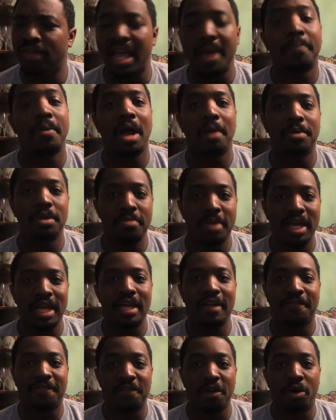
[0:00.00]
probably
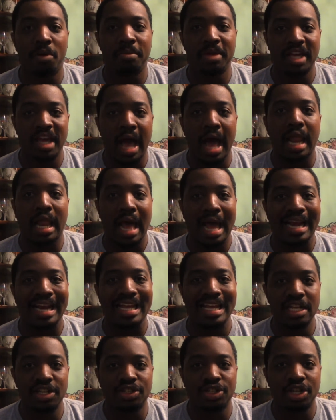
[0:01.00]
made filming a lot
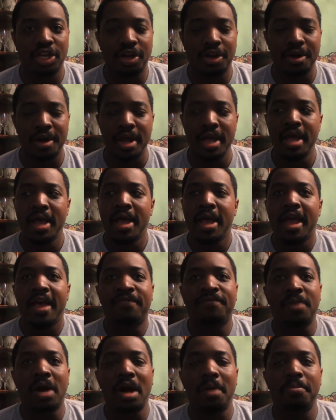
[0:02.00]
easier.
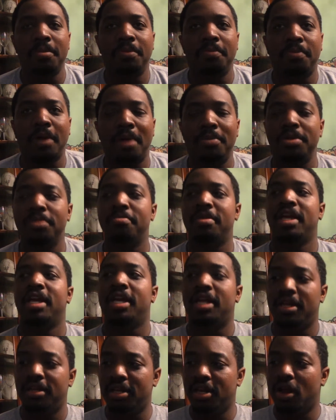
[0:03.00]
It probably
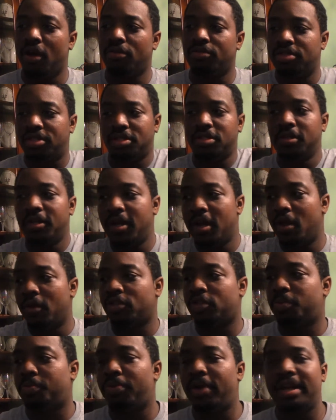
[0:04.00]
made
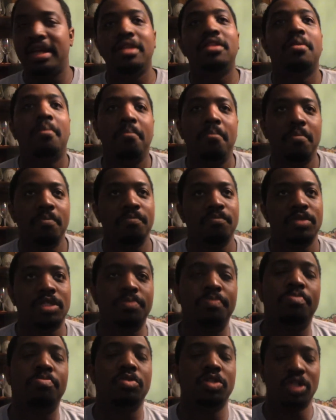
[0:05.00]
spreading the
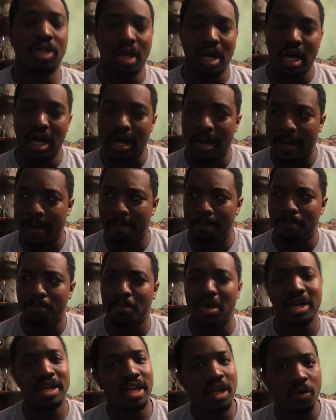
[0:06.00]

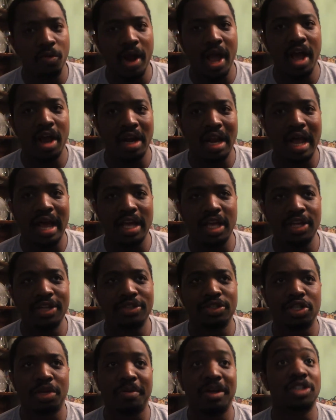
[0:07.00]
money around a lot
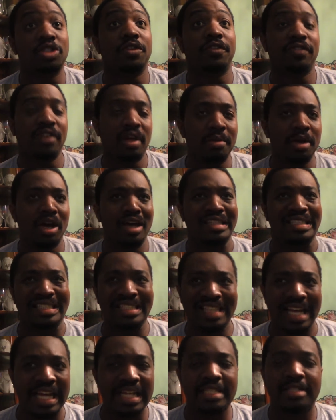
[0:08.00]
easier because you're filming on
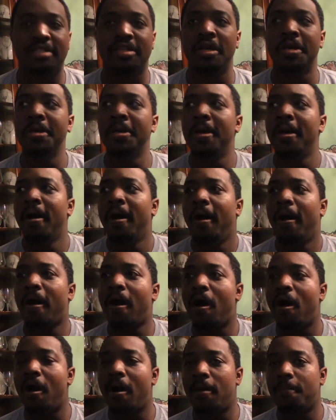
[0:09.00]
sets. That's
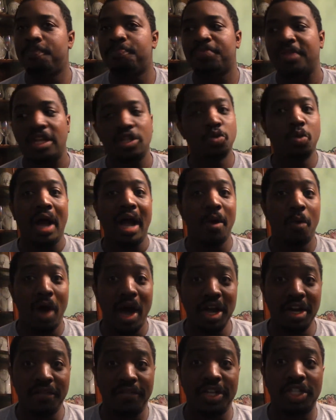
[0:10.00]
why
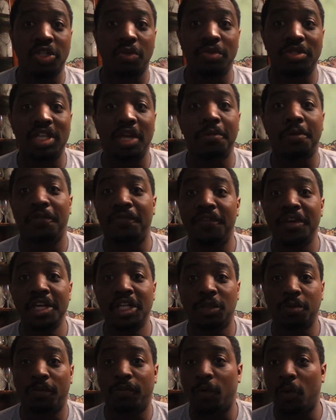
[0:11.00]
WandaVision was able to
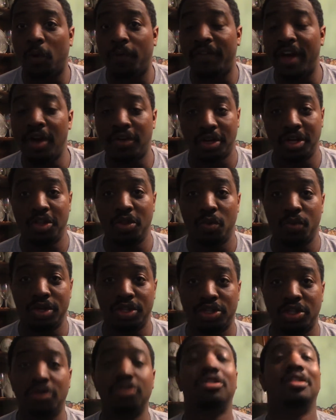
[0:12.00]
finish before Falcon and the Winter
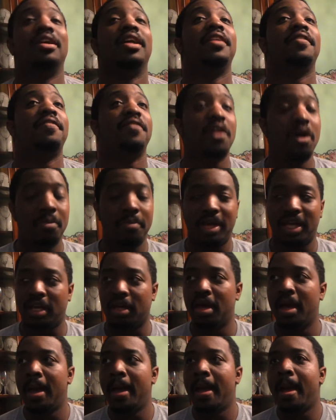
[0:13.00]
Soldier in
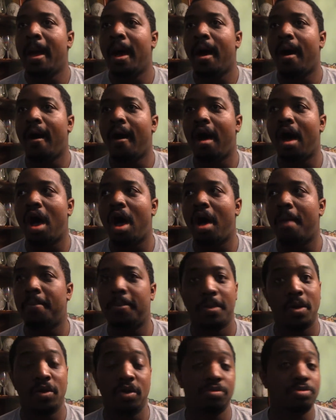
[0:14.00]
filming. It
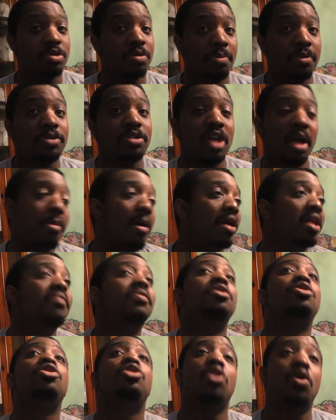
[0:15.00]
was supposed to come out
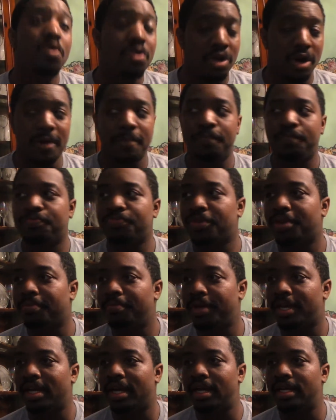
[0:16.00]
even sooner.
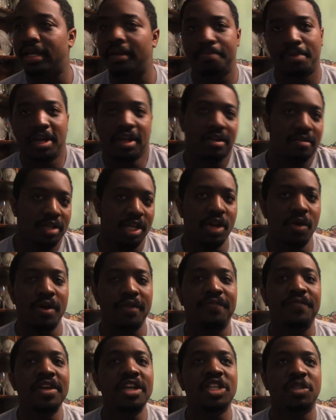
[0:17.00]

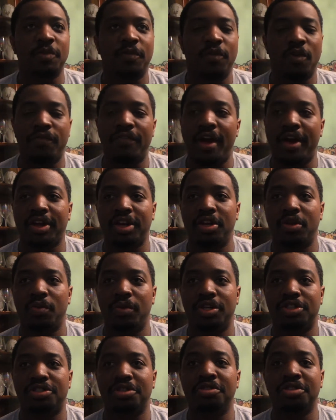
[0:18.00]
It finished before Falcon and the
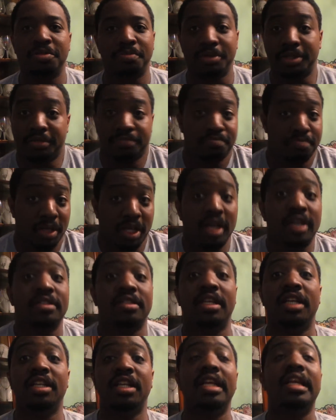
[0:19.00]
Winter Soldier because
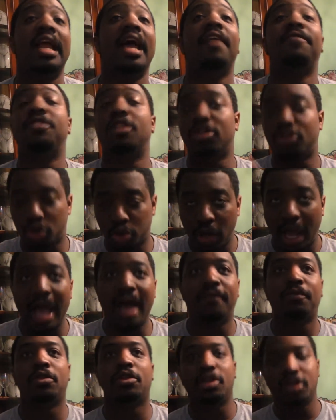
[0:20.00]
they didn't have to
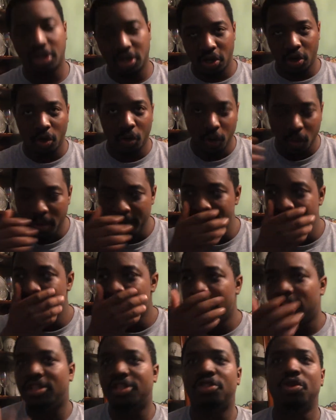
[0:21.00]
travel and go
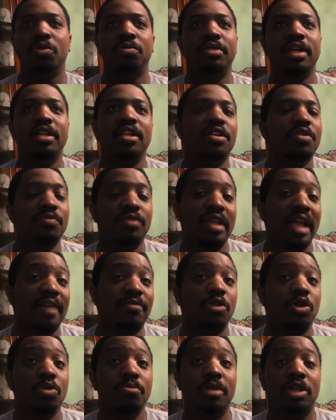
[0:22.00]
to two. They didn't really
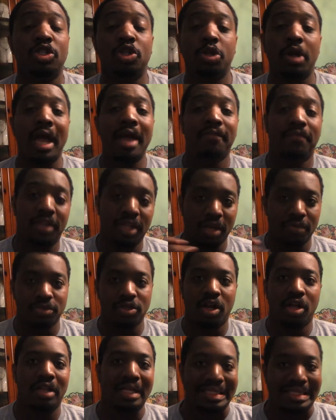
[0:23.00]
have to do much traveling. It was
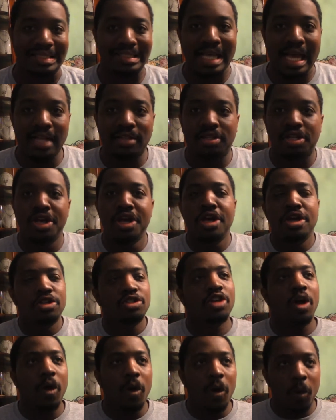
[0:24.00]
all on set.
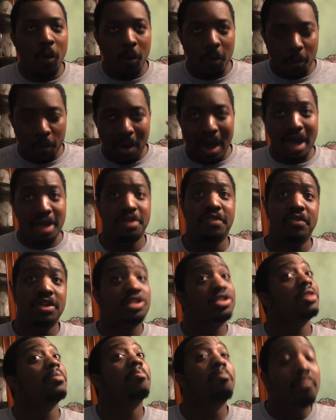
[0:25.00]
So
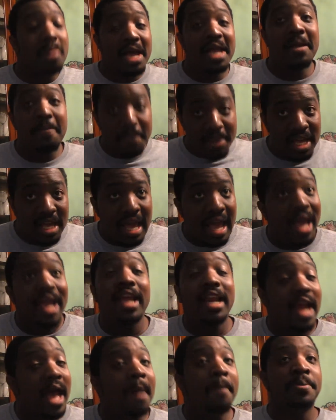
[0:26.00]
WandaVision might be
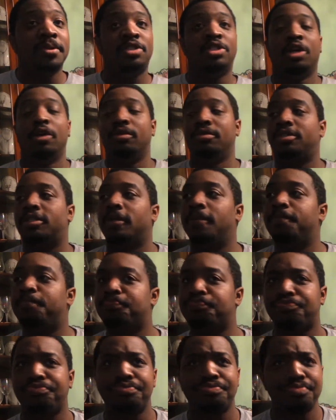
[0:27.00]
8 episodes.
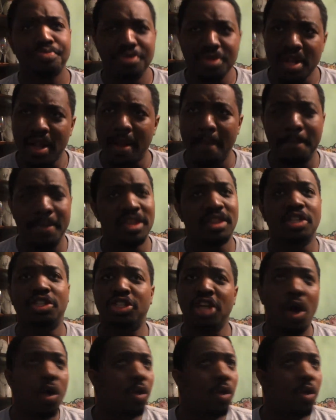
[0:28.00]
But the show